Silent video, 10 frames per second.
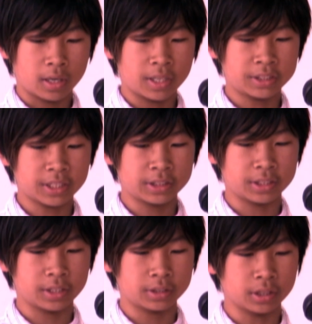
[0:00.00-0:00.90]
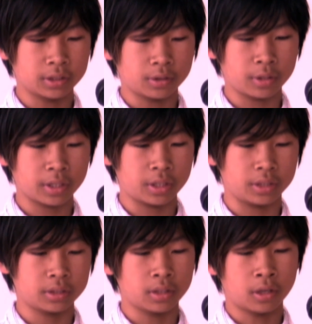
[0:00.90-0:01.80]
Us as citizens look at
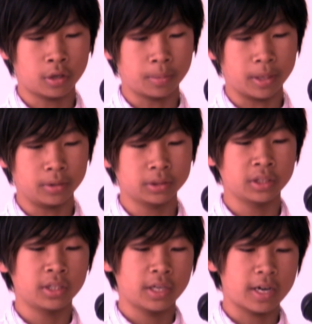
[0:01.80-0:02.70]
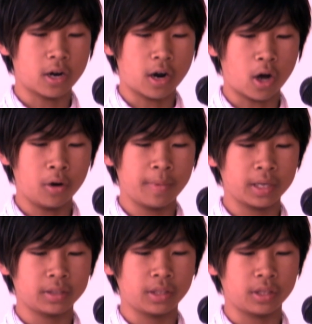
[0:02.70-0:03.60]
these hobos and
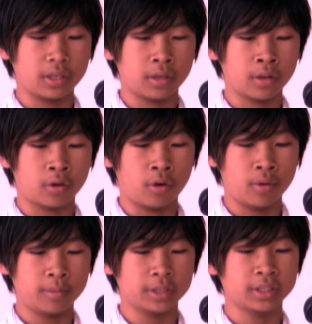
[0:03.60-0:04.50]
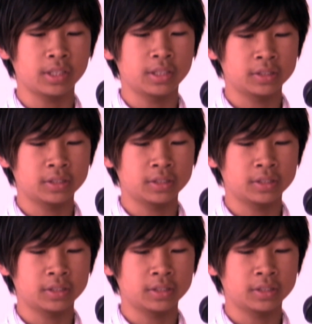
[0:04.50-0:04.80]
automatically think they're homeless,